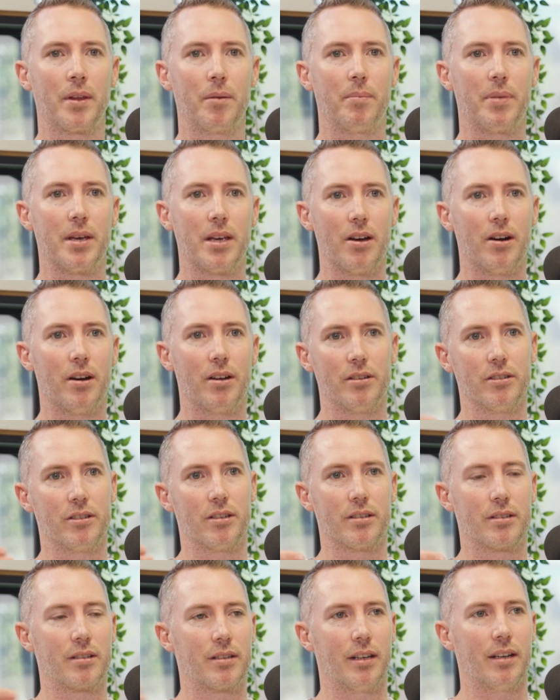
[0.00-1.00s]
beyond
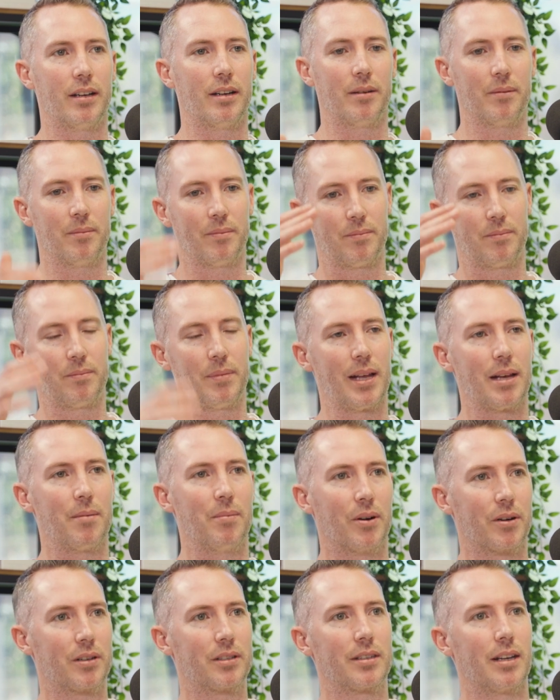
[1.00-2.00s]
just a
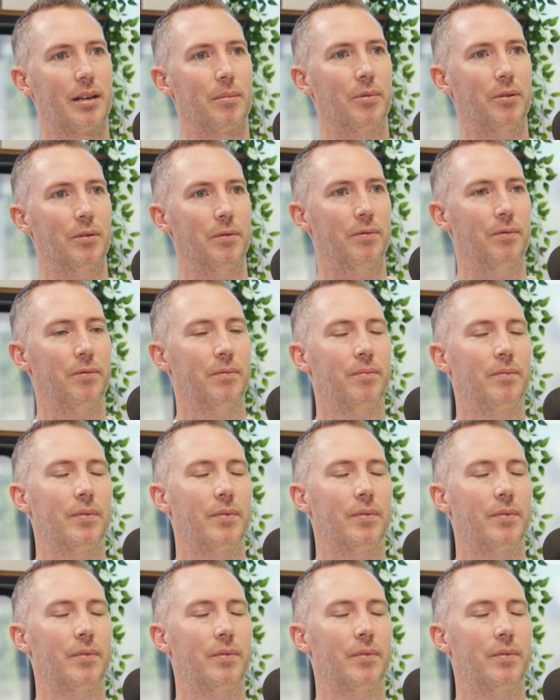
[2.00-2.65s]
playbook type of